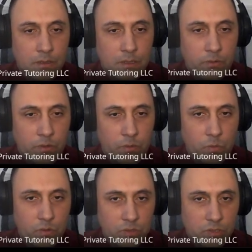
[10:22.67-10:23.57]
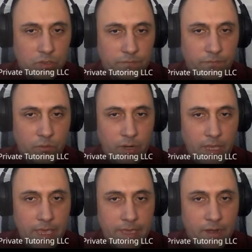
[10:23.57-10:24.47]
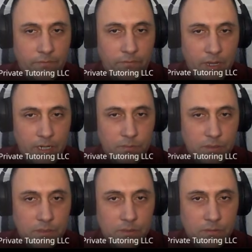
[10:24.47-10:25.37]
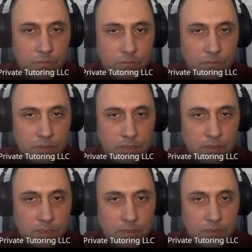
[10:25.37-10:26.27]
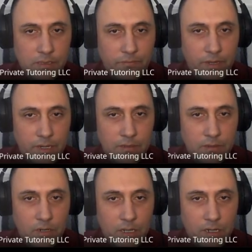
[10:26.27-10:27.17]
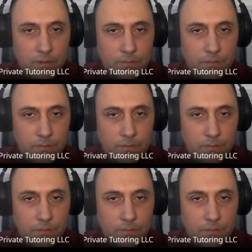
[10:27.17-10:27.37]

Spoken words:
In other words, for AR verbs, this is the verb entrar,